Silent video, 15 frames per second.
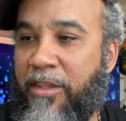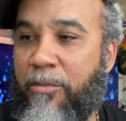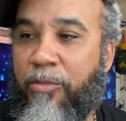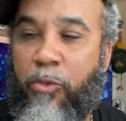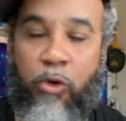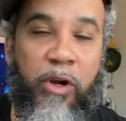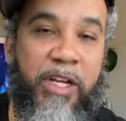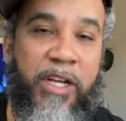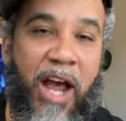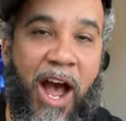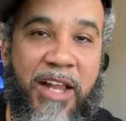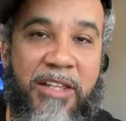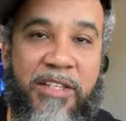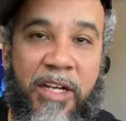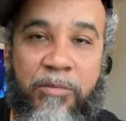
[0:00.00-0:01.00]
them three
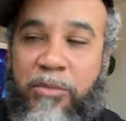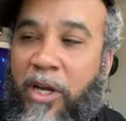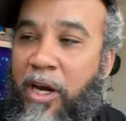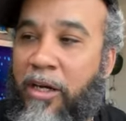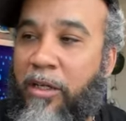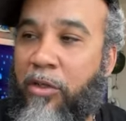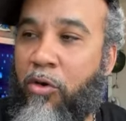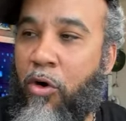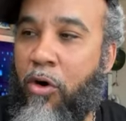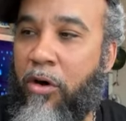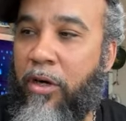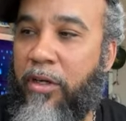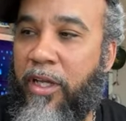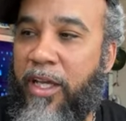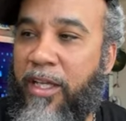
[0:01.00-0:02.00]
dots up there in the
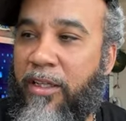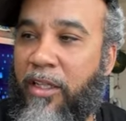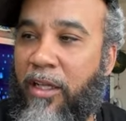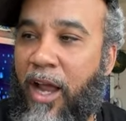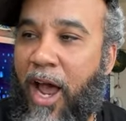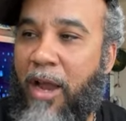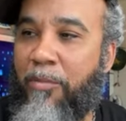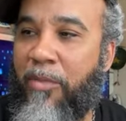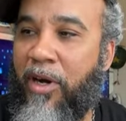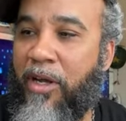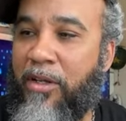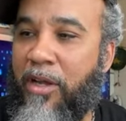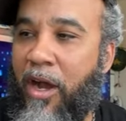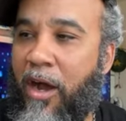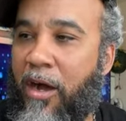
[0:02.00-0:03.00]
corner to hit the like
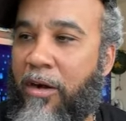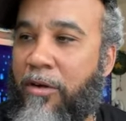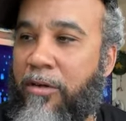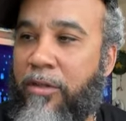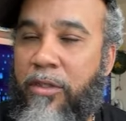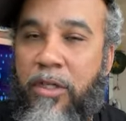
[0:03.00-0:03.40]
button, y'all.